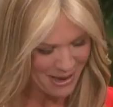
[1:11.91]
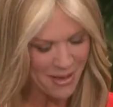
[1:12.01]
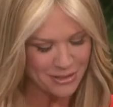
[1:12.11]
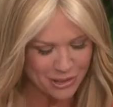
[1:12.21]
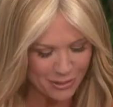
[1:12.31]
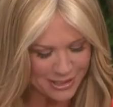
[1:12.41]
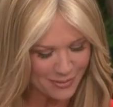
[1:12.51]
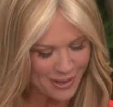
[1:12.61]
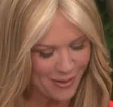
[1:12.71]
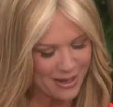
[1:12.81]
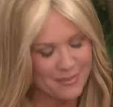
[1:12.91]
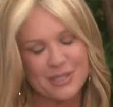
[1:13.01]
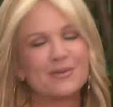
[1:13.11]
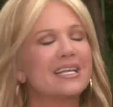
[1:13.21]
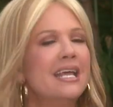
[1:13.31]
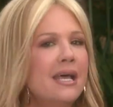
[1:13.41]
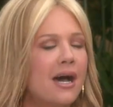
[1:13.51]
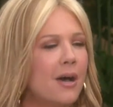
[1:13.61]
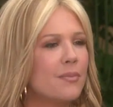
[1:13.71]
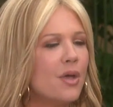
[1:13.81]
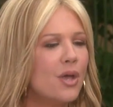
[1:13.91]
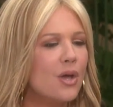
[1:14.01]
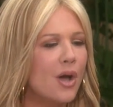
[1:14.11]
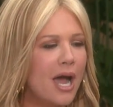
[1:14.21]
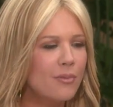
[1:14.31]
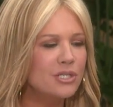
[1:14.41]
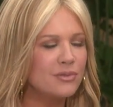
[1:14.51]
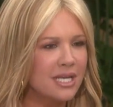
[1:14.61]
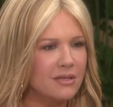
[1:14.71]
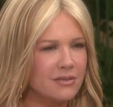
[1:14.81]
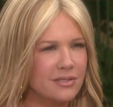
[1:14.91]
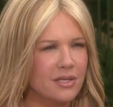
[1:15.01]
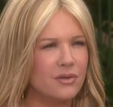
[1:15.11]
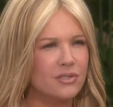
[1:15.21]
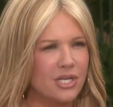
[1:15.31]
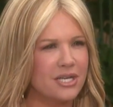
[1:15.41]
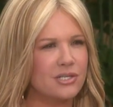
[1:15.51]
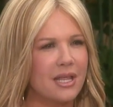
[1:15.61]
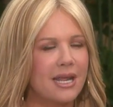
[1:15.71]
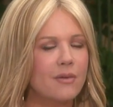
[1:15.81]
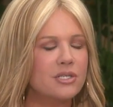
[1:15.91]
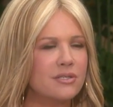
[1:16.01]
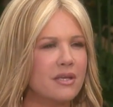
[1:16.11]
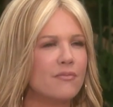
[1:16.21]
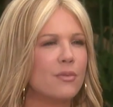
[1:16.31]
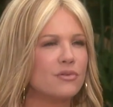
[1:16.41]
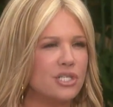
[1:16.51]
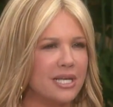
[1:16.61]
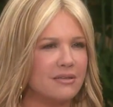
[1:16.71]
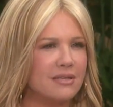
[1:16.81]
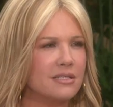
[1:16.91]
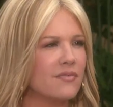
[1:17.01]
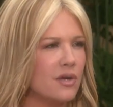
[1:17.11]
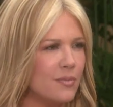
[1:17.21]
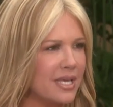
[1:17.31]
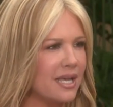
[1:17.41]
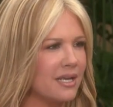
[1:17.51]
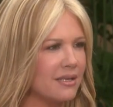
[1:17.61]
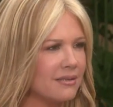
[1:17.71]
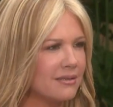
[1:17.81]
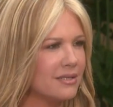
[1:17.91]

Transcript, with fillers: know the jokes that would go on in between. Oh, um, how would you say? You just said you had changed a lot. How would you say you've most changed since the very beginning